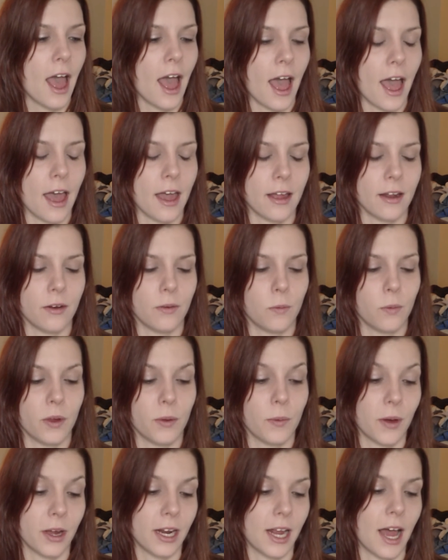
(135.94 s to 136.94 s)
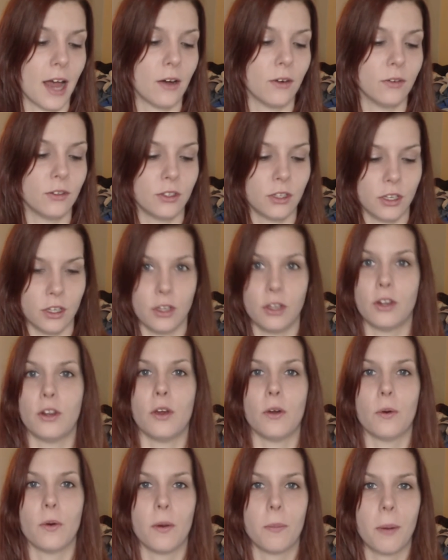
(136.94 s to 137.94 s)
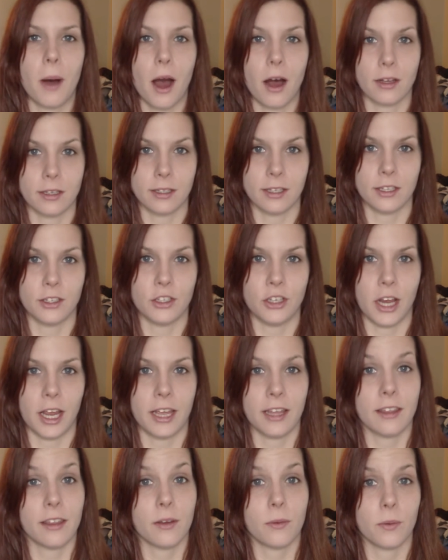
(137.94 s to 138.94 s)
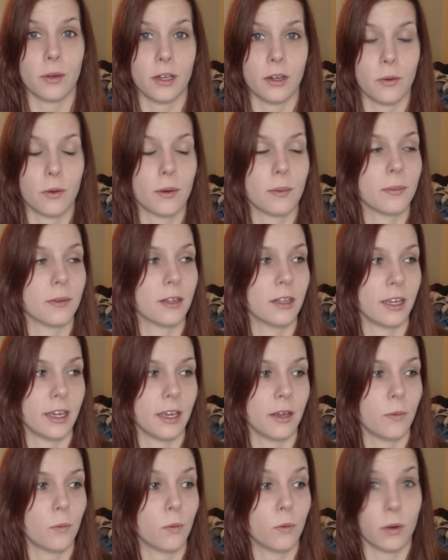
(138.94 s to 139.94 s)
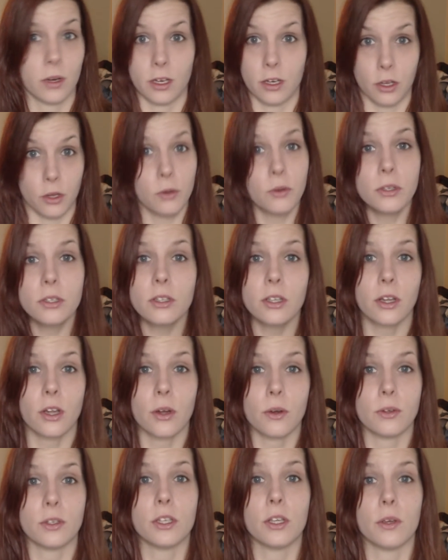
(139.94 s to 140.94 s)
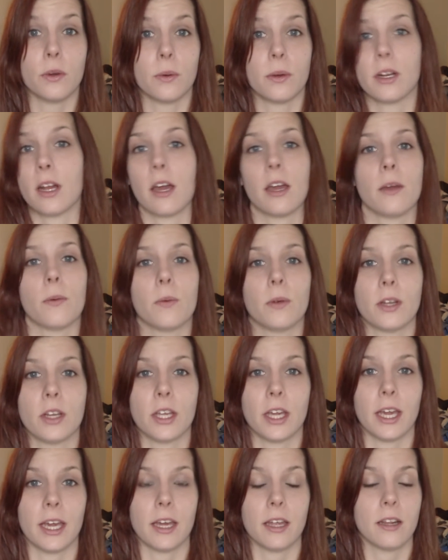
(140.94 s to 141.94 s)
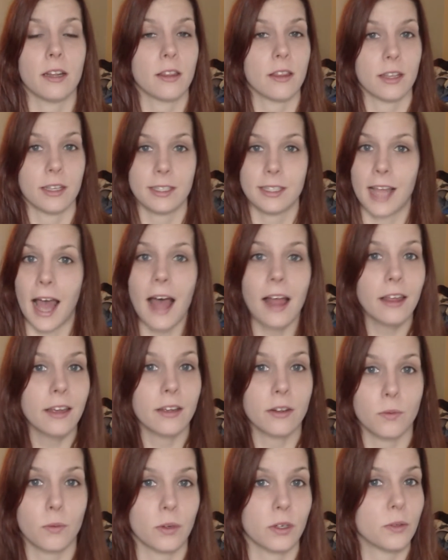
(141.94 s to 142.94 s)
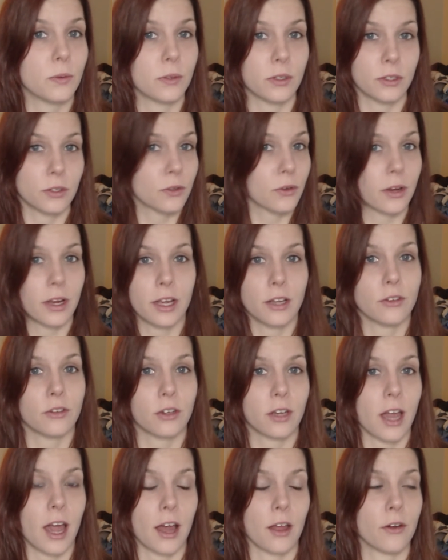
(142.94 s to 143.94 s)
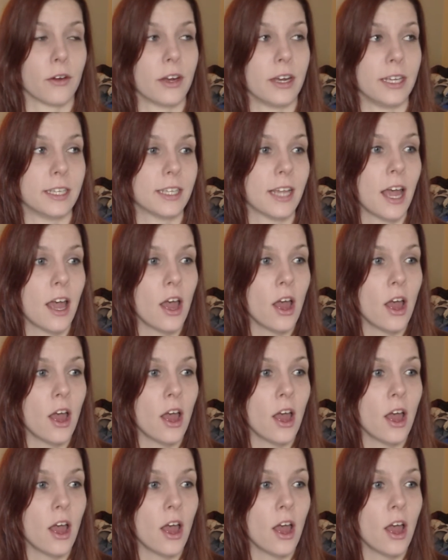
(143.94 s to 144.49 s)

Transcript: And we went out to, you know, a pasta chain that we normally used to go to. And I would get the salad, which was 300 calories.